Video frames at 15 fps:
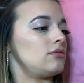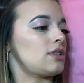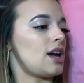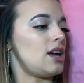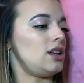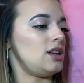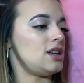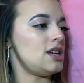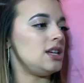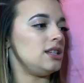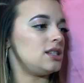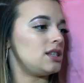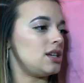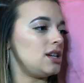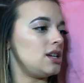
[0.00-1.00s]
kind of
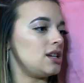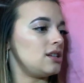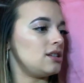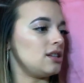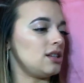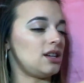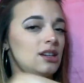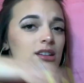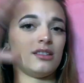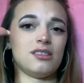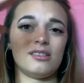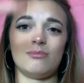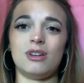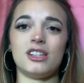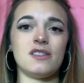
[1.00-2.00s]
eats things and then it
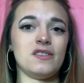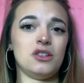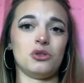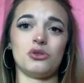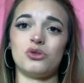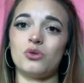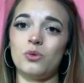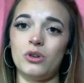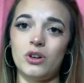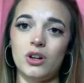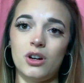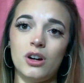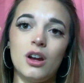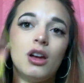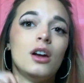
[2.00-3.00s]
just makes everything
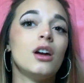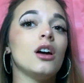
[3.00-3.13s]
shorter.